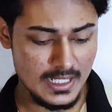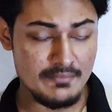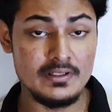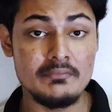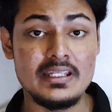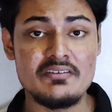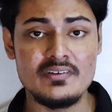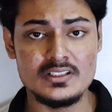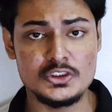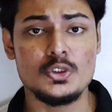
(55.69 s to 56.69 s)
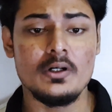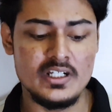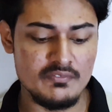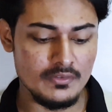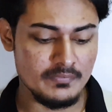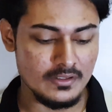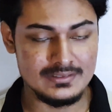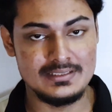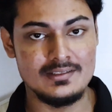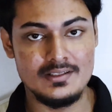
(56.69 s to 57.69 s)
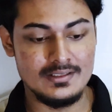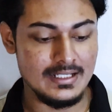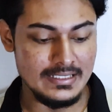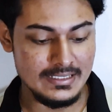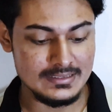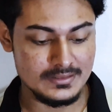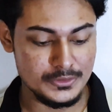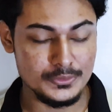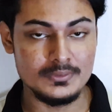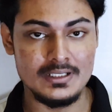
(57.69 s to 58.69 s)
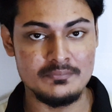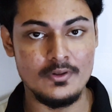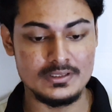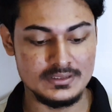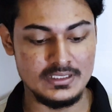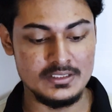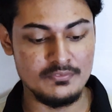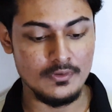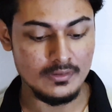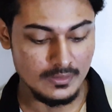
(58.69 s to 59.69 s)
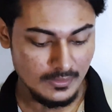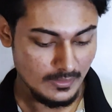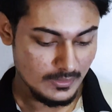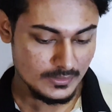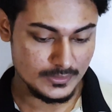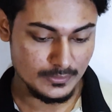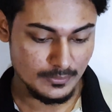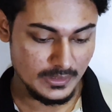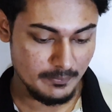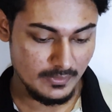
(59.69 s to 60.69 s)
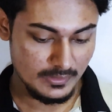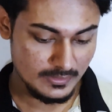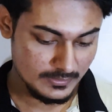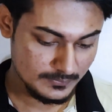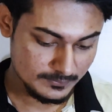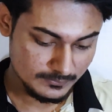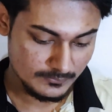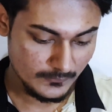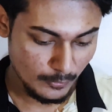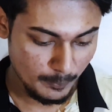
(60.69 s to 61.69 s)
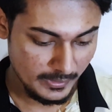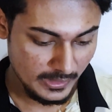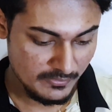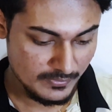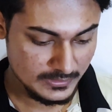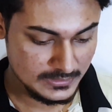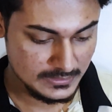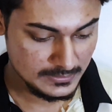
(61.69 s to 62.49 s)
I will be giving a short review because nothing is to unbox it for. So let me open it first.